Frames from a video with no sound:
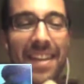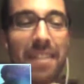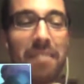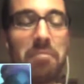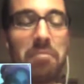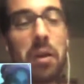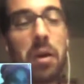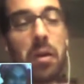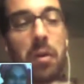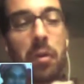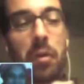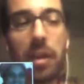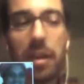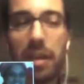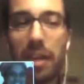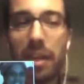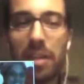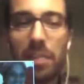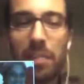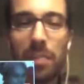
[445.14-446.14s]
Well,
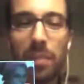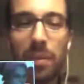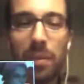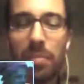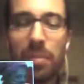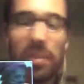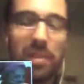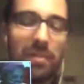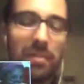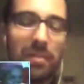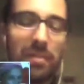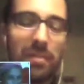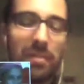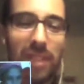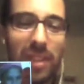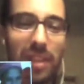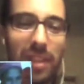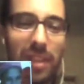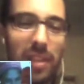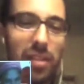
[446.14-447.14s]
I suppose, but
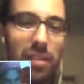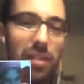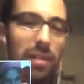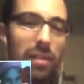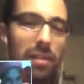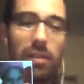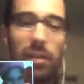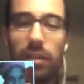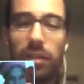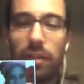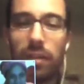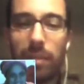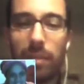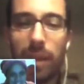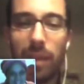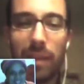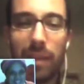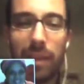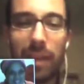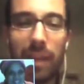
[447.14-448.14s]
it's not a
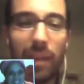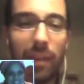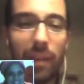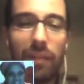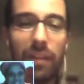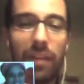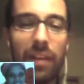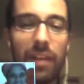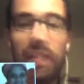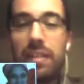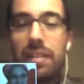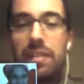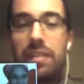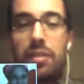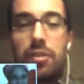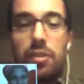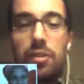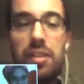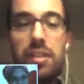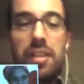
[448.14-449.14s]
bad thing if it's
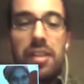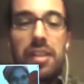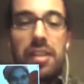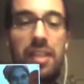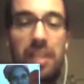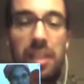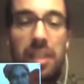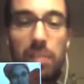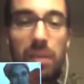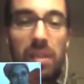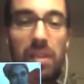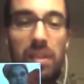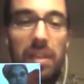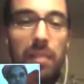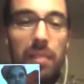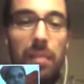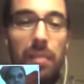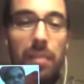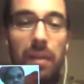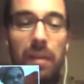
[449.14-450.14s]
just as easy as pressing
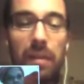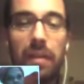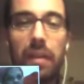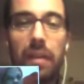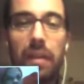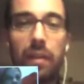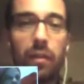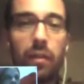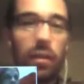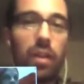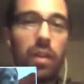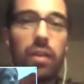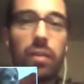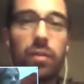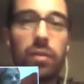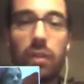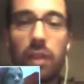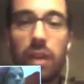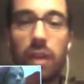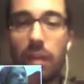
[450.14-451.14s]
a button and talking
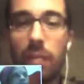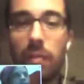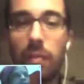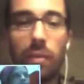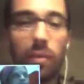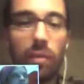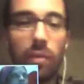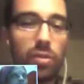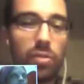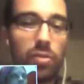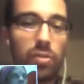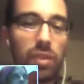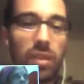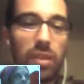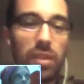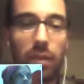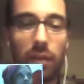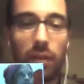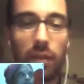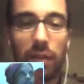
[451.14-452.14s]
to a camera or choosing
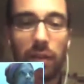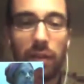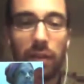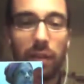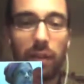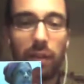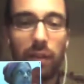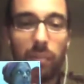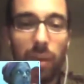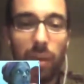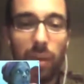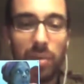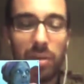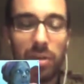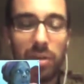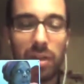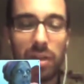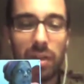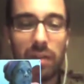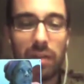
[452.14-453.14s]
content and
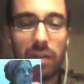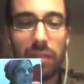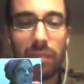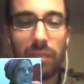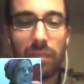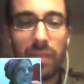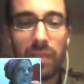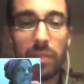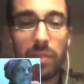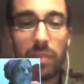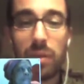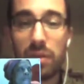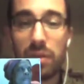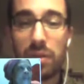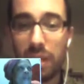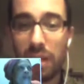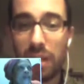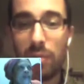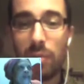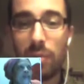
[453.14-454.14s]
publishing it. Because
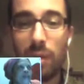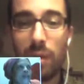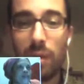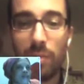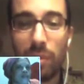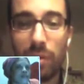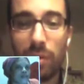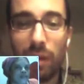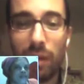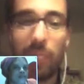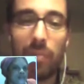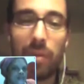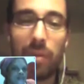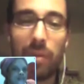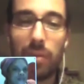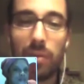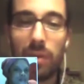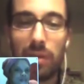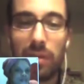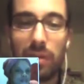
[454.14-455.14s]
I remember, I've been
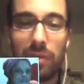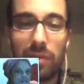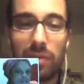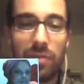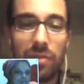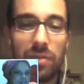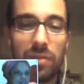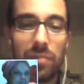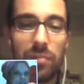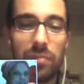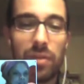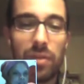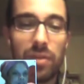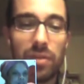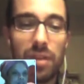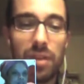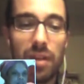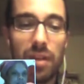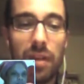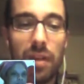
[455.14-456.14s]
doing this for some years
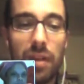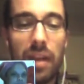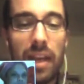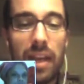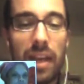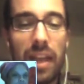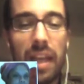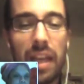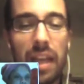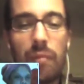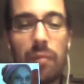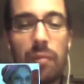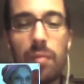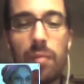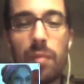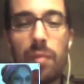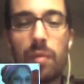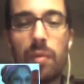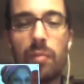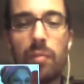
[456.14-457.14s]
now, and I
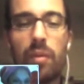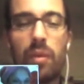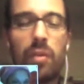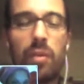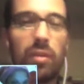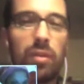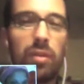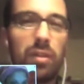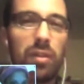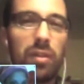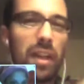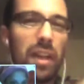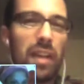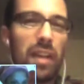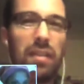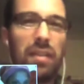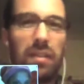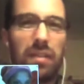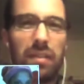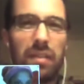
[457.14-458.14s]
remember when you had
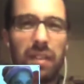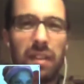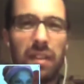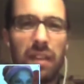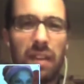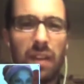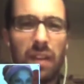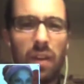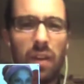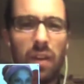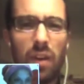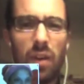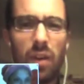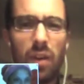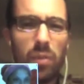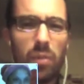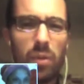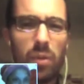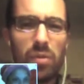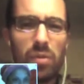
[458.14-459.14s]
to
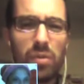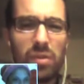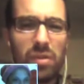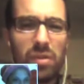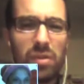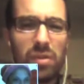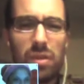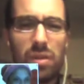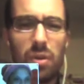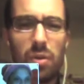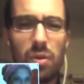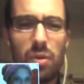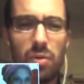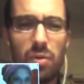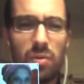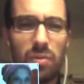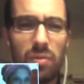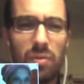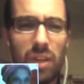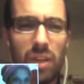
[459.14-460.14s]
almost
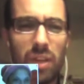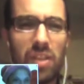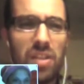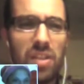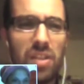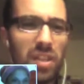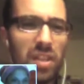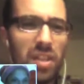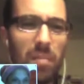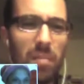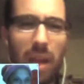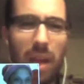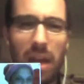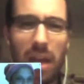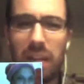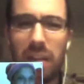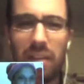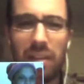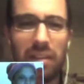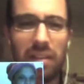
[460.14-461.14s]
know
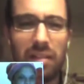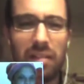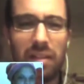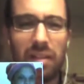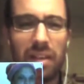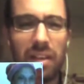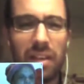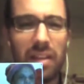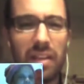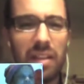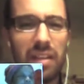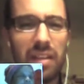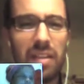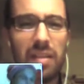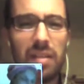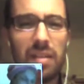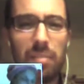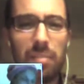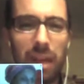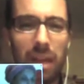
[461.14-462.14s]
HTML and the
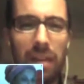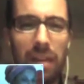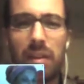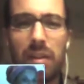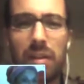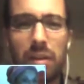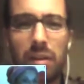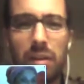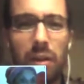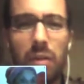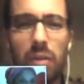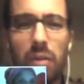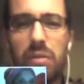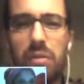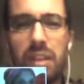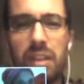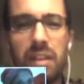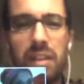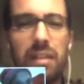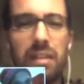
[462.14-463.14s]
embedding codes
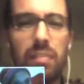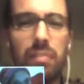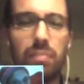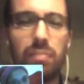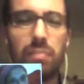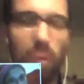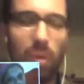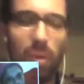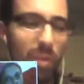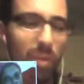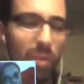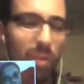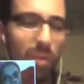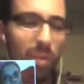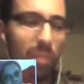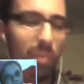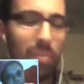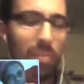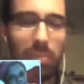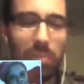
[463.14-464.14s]
and the pop-up
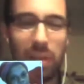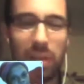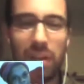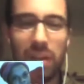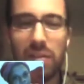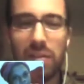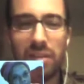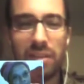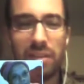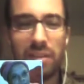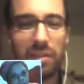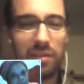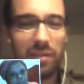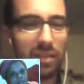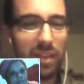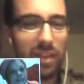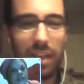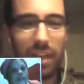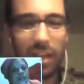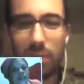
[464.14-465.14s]
players, and
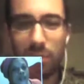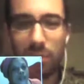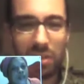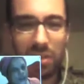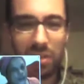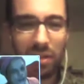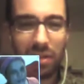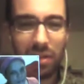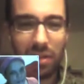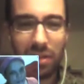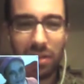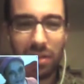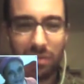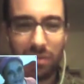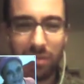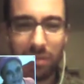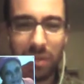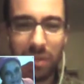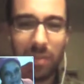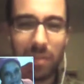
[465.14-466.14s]
it was
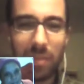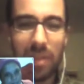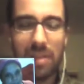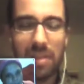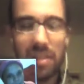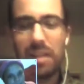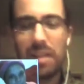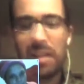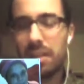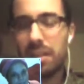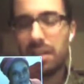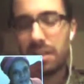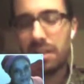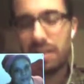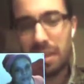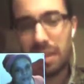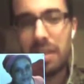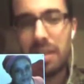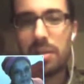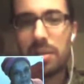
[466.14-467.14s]
really messy. And
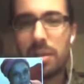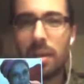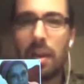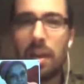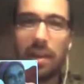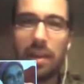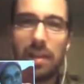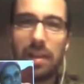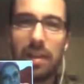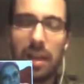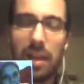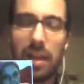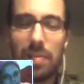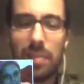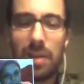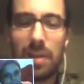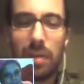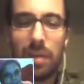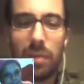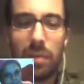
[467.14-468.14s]
it has
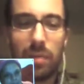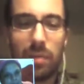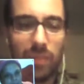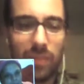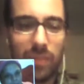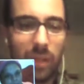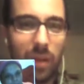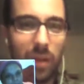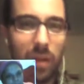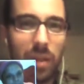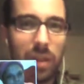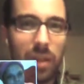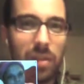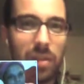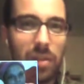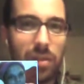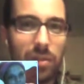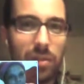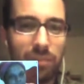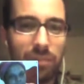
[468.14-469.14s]
become a lot
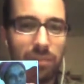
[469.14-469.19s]
easier.